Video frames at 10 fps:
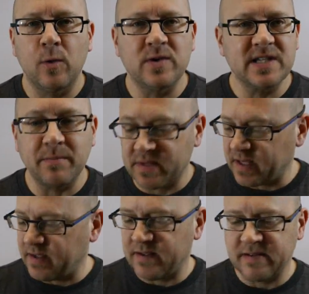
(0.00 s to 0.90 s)
with
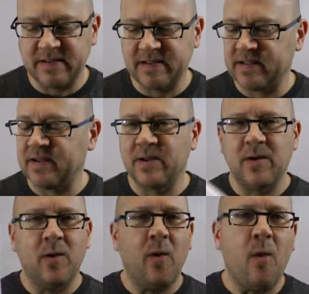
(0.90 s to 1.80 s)
something
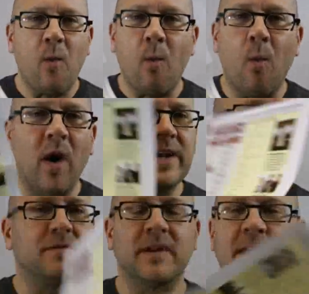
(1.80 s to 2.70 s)

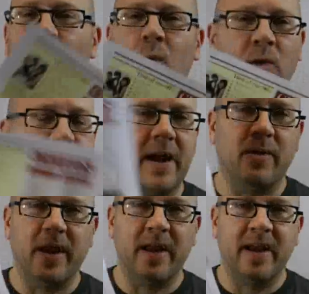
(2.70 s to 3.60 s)
wonderfully
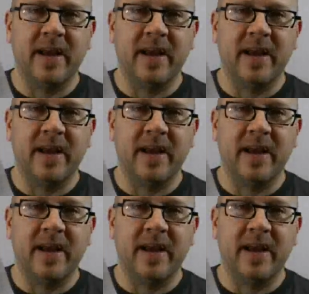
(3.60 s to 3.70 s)
ordinary.